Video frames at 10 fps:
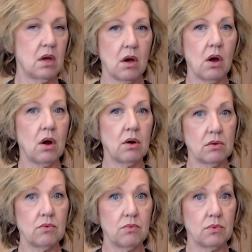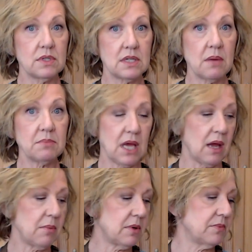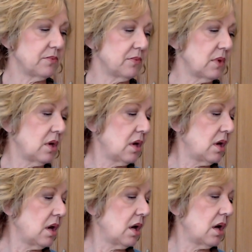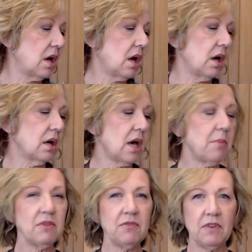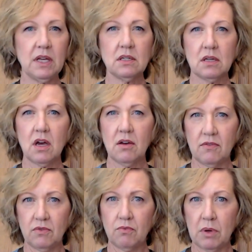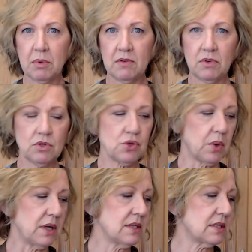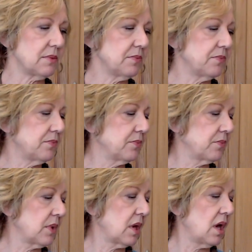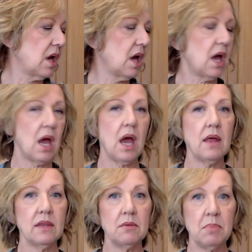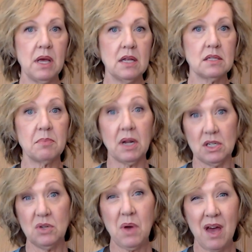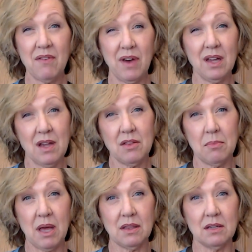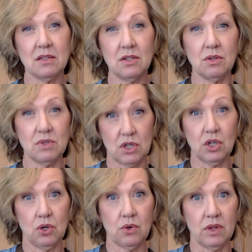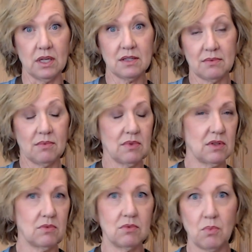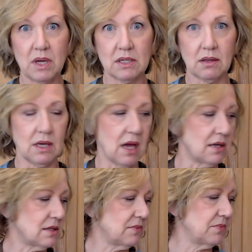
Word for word: our stem tape, a couple of feet of ribbon of your choice, and then pins, but I do have another method to secure this. Wait till the end.